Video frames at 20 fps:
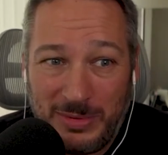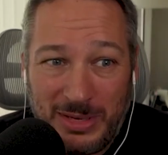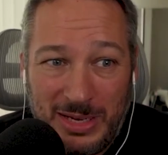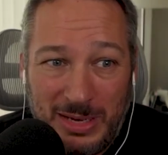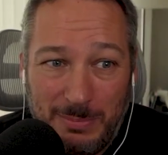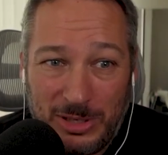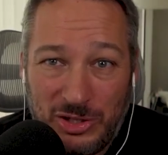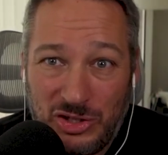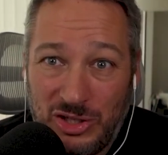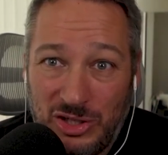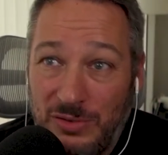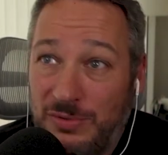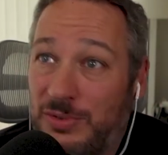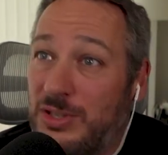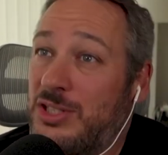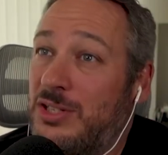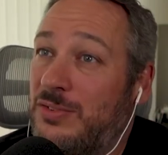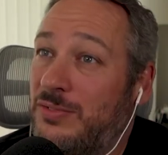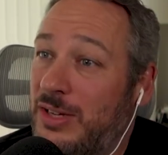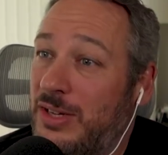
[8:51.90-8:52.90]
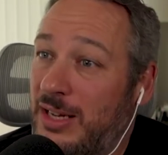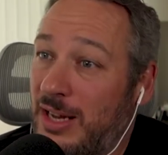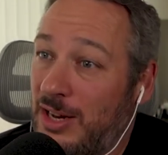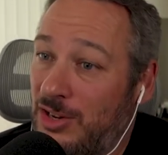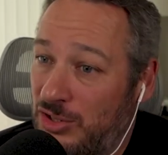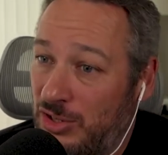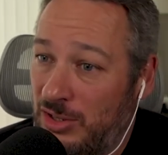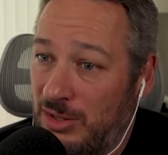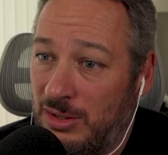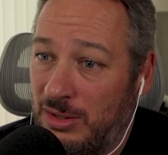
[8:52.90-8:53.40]
much
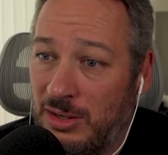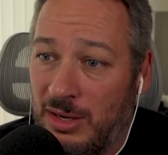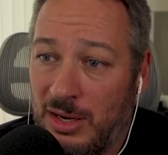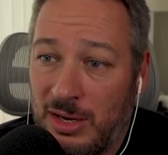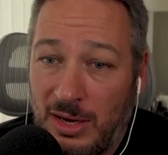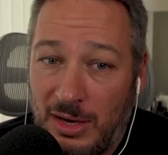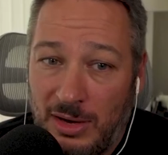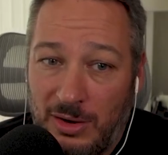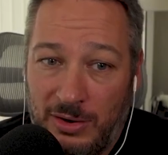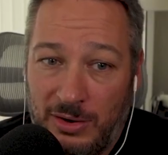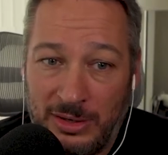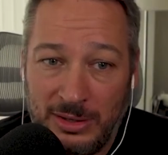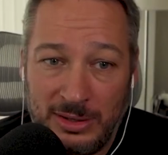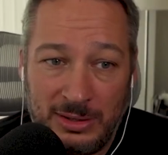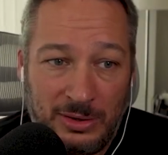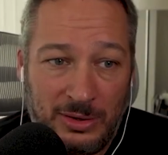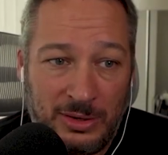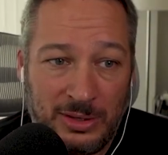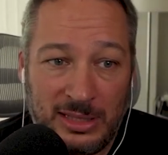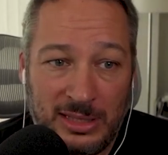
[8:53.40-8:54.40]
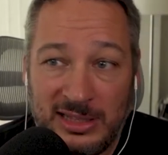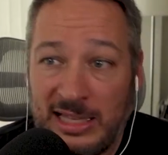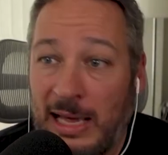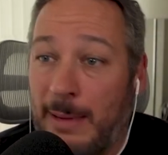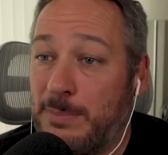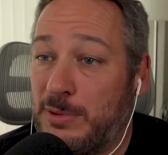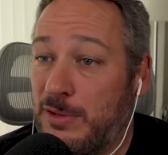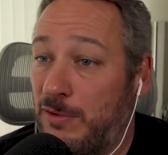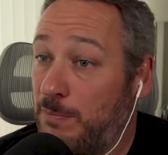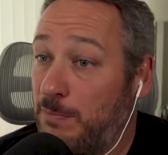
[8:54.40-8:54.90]
diversification on the
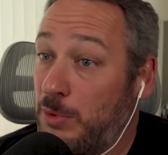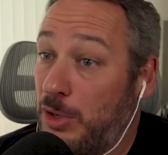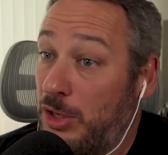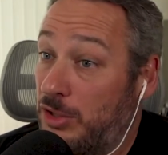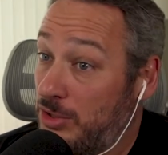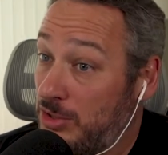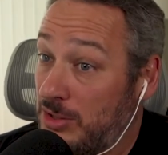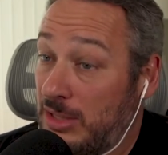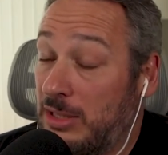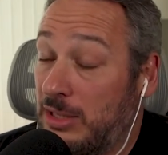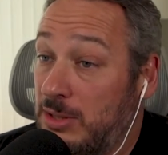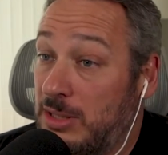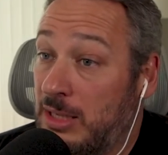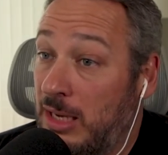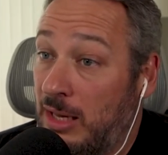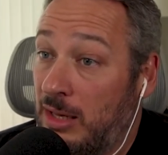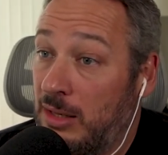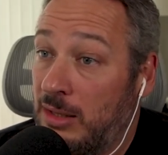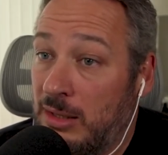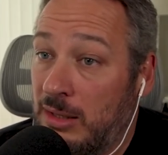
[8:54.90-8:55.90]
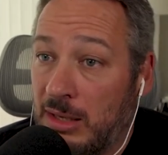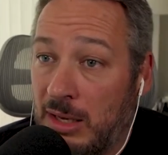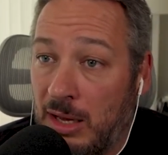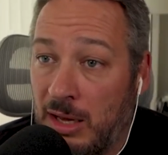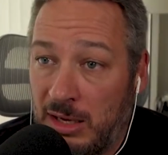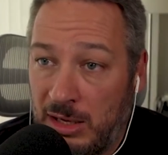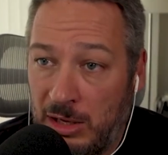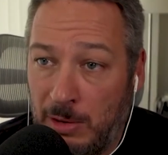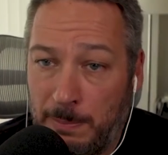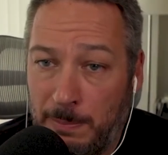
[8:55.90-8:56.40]
types of products that you sell.
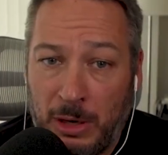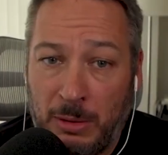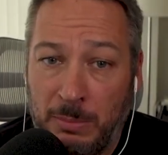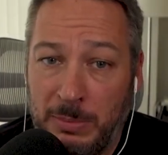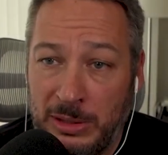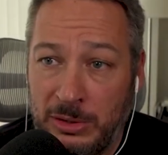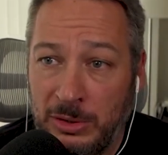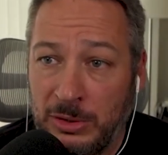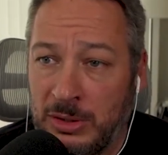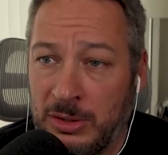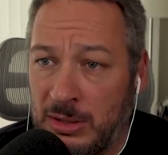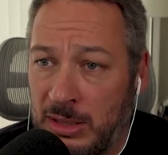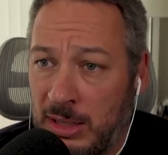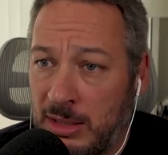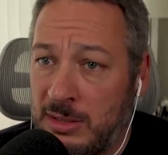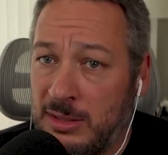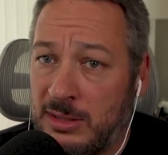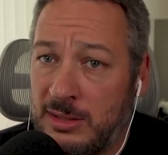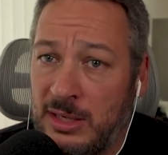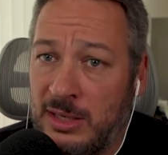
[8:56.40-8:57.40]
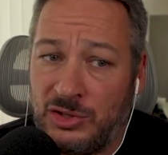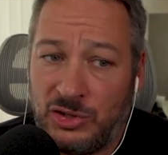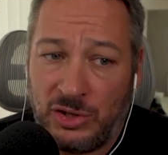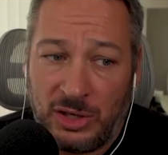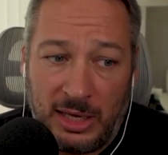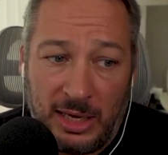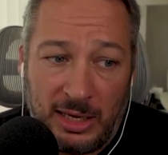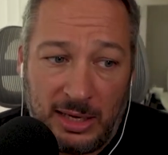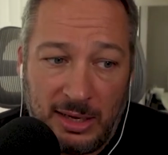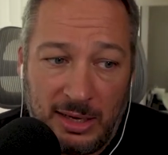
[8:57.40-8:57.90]
You probably don't need such
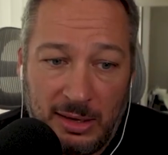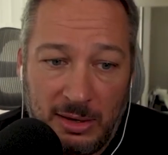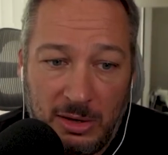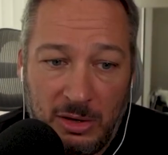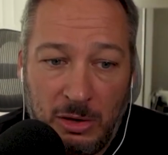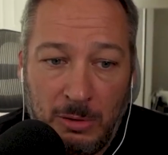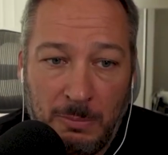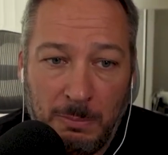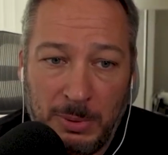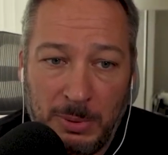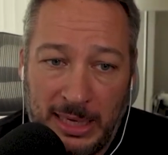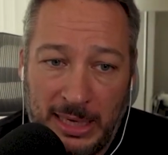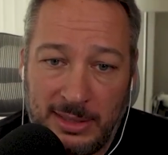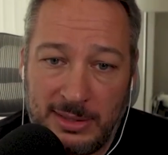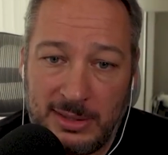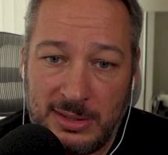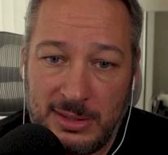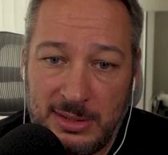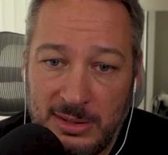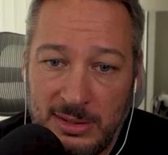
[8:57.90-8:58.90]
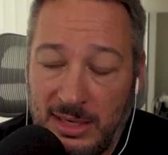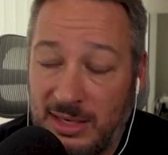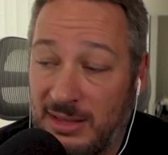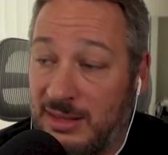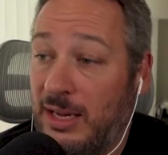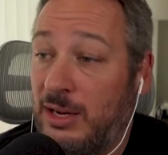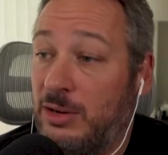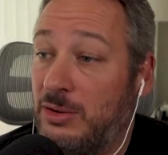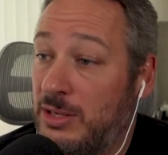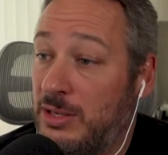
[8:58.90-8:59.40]
a complex
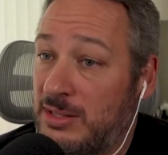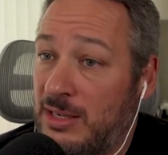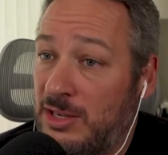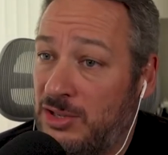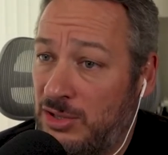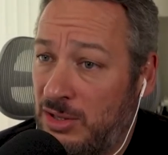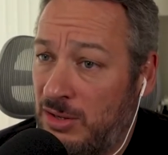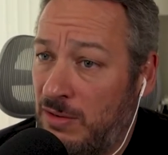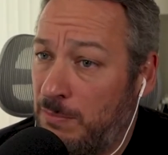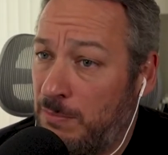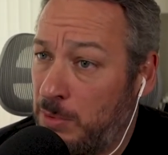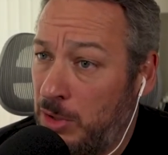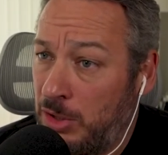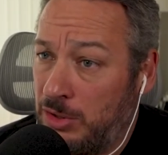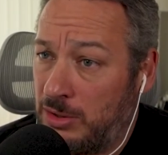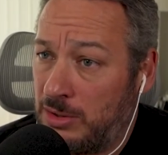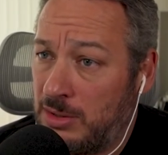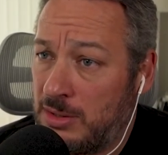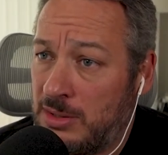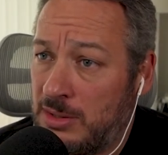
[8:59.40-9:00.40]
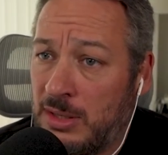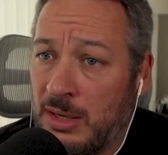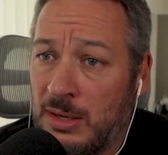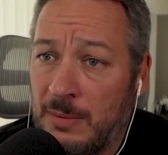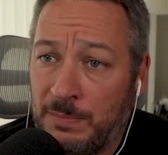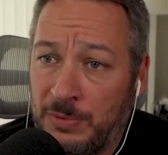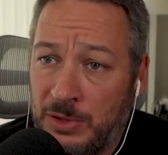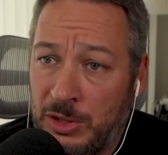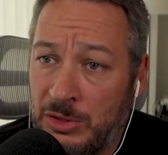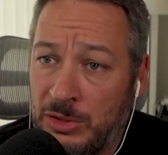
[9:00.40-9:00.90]
categorization of products.
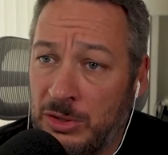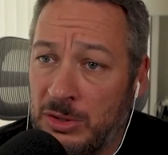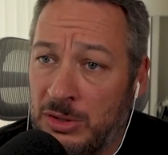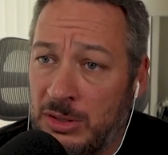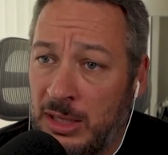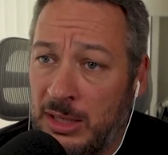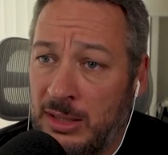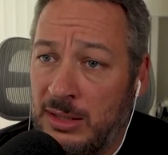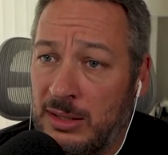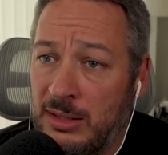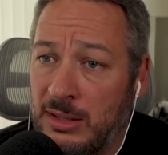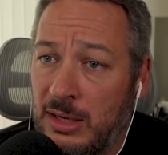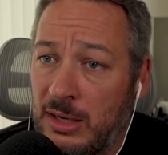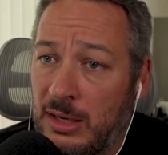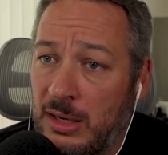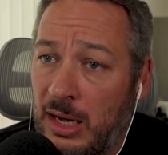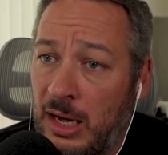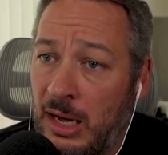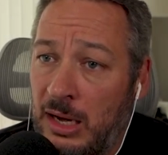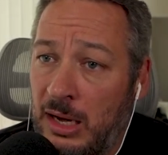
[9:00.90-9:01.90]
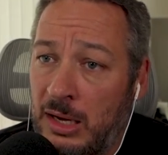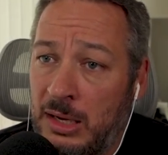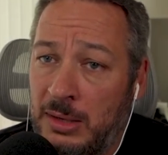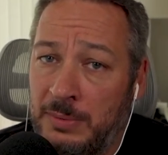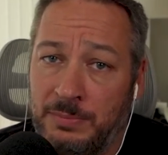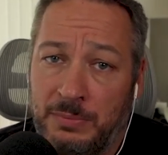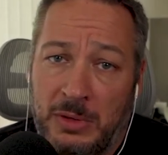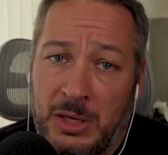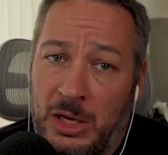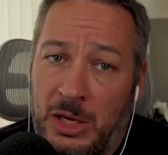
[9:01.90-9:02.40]
You don't need
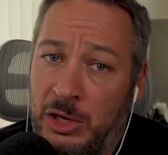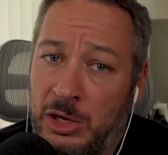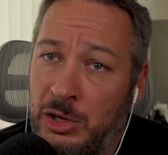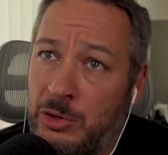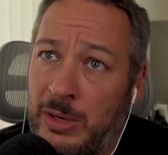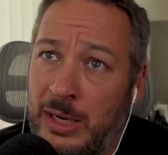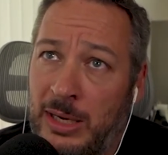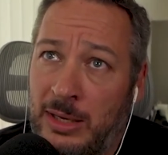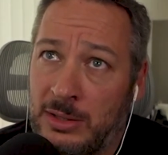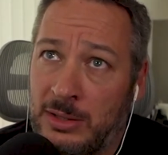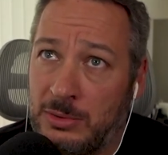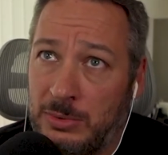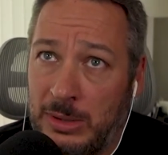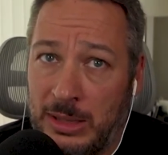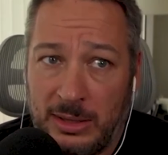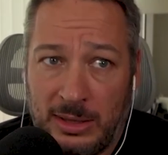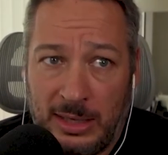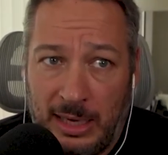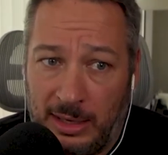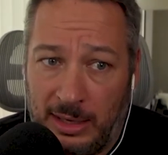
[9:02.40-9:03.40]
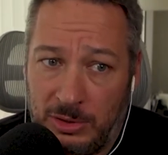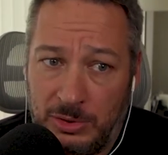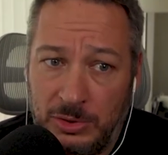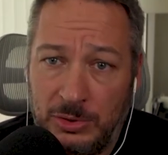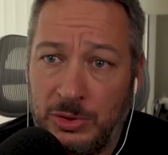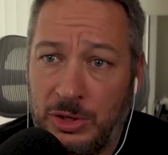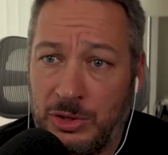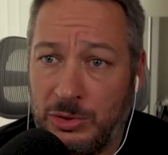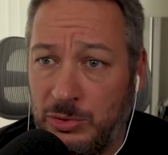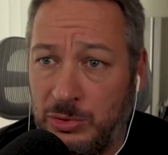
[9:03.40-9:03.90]
URLs with like
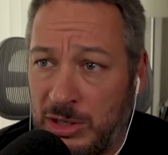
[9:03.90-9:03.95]
two or three